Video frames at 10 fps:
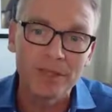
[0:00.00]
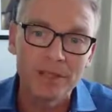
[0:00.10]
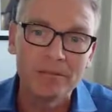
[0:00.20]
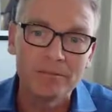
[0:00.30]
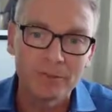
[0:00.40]

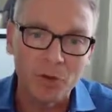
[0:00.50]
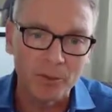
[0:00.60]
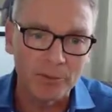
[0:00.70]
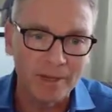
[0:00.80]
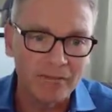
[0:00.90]
big
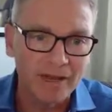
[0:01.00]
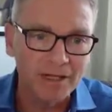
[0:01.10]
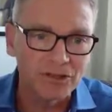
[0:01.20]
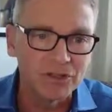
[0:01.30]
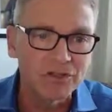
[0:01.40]
corporate
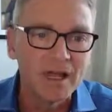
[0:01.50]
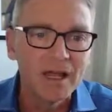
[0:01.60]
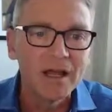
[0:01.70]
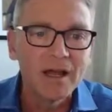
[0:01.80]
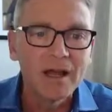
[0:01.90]
manufacturers,
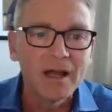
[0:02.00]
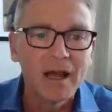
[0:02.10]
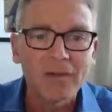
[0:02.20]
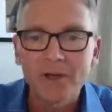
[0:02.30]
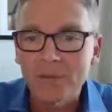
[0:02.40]
I
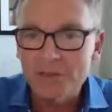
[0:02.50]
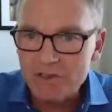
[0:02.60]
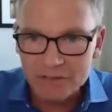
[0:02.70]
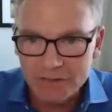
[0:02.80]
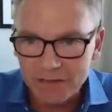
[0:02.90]
thought I would
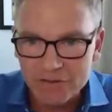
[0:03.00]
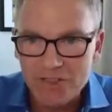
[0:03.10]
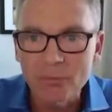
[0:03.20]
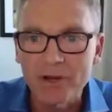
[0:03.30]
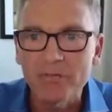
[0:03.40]
just give a
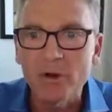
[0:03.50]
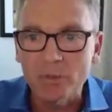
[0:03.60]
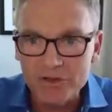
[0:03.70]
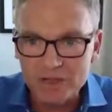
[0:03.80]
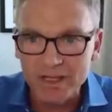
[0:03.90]
summary of what we're
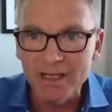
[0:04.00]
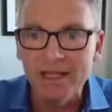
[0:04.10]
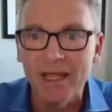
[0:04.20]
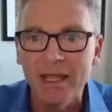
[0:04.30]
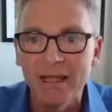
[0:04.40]
seeing
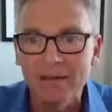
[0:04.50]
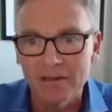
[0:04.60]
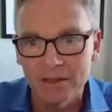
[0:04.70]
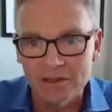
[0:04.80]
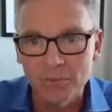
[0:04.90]
and
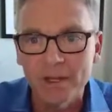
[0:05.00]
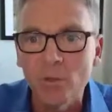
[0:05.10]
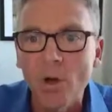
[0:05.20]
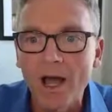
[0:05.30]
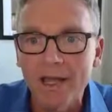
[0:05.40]

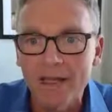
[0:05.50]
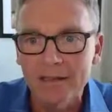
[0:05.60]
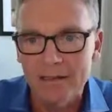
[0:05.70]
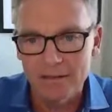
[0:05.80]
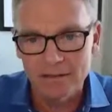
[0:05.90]
explain
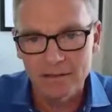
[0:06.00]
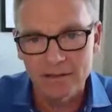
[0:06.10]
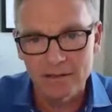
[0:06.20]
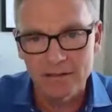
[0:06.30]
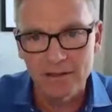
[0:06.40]
why
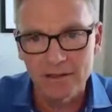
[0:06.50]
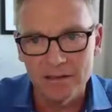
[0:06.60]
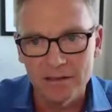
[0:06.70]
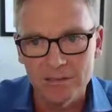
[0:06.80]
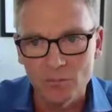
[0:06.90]

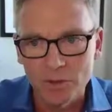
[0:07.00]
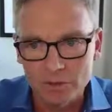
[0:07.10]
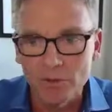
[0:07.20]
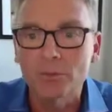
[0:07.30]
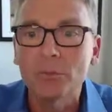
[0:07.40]

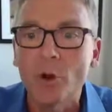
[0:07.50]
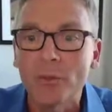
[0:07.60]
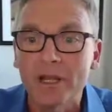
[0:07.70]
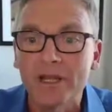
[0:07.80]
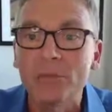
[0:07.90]
what the
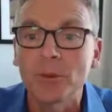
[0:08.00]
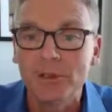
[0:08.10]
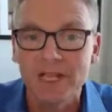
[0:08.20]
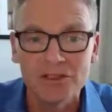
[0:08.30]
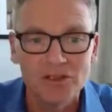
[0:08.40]
appropriate
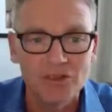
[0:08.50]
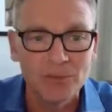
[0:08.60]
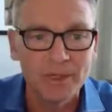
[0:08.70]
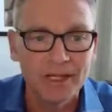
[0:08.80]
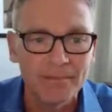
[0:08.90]
implementation
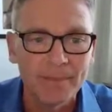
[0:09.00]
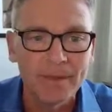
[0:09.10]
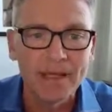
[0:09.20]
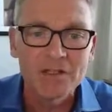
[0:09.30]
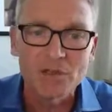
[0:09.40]
should be.
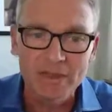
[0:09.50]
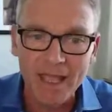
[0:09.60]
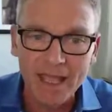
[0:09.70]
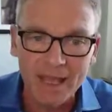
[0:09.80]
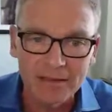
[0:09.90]
So at
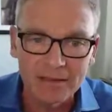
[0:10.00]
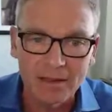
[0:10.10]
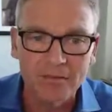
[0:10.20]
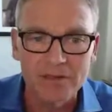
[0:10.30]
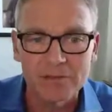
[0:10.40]
the end
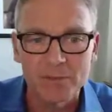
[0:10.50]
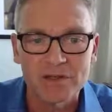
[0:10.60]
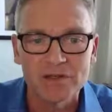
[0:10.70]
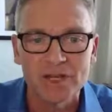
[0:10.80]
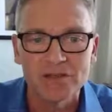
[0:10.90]
of this
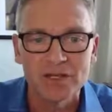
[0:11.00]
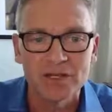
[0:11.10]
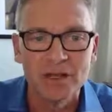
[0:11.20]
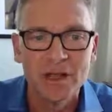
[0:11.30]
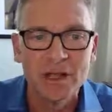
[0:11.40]

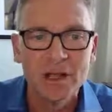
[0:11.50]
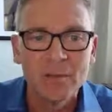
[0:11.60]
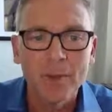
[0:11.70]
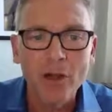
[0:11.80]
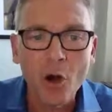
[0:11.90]
presentation,
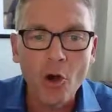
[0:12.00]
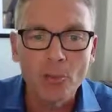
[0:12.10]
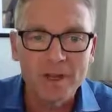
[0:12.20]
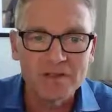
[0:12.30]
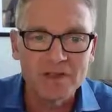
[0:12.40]
my
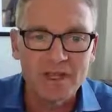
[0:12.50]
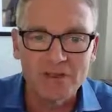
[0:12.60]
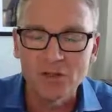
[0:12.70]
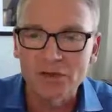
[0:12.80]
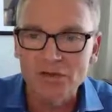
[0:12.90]
hope is
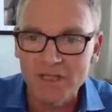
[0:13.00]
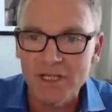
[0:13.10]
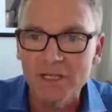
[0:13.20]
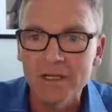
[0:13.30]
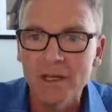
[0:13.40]
that you'll
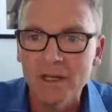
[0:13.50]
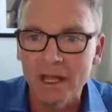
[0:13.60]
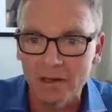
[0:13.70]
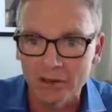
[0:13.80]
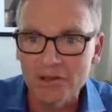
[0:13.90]
see
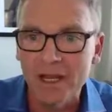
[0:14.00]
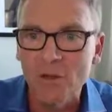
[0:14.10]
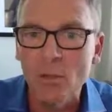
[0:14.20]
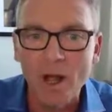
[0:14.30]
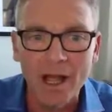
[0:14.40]
and
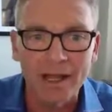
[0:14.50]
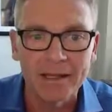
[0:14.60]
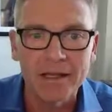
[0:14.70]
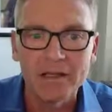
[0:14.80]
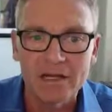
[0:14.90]
understand
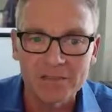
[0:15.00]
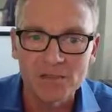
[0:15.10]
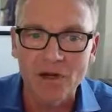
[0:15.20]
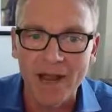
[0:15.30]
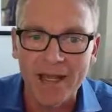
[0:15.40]
why
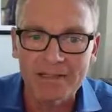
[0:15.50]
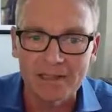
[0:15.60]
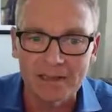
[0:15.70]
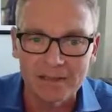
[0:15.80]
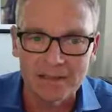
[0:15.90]
customers are
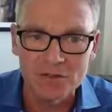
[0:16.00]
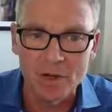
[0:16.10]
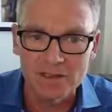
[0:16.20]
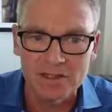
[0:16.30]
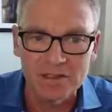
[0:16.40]
asking these
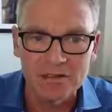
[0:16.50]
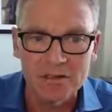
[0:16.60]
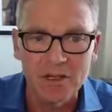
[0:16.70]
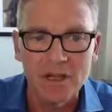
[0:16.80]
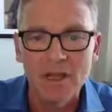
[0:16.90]

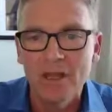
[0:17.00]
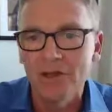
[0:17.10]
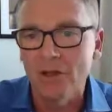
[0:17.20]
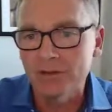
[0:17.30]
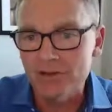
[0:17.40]
questions.
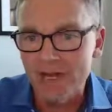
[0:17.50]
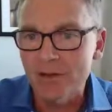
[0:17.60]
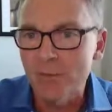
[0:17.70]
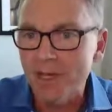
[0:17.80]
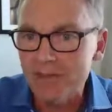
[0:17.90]
You'll
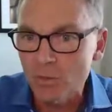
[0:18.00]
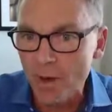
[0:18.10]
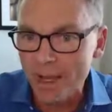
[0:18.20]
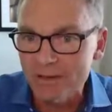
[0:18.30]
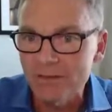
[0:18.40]
understand the best
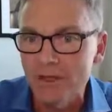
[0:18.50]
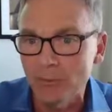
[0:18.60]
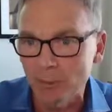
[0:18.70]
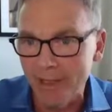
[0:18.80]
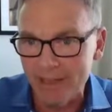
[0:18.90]
way to
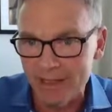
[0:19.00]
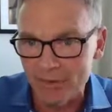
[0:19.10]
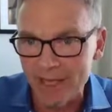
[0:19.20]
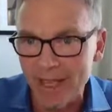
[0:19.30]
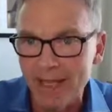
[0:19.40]
implement
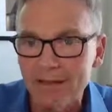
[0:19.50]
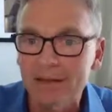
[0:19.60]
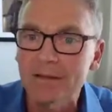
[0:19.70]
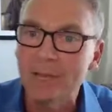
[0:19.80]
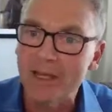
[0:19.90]
Ethercat,
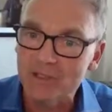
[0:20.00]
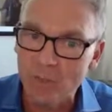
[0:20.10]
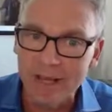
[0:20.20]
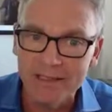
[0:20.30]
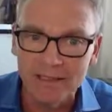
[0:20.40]
the
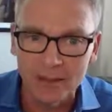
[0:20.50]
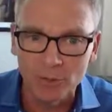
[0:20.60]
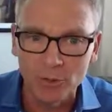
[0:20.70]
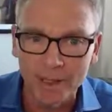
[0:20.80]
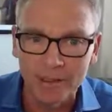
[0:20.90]
best way to
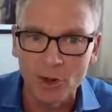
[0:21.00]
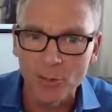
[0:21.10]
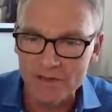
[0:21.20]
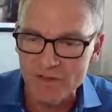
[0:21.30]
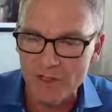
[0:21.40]
implement
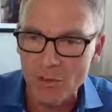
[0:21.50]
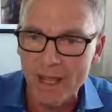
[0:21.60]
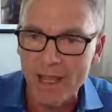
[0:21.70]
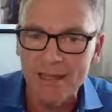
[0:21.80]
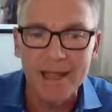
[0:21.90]
Opc
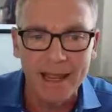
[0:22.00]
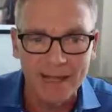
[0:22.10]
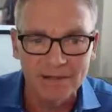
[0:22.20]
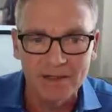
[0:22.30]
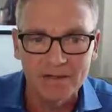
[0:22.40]
Ua
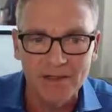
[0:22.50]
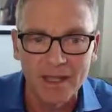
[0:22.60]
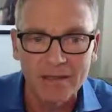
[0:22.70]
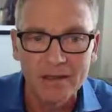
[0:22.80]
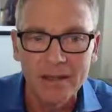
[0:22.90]
and
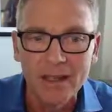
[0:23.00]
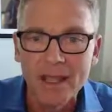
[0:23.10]
TSN,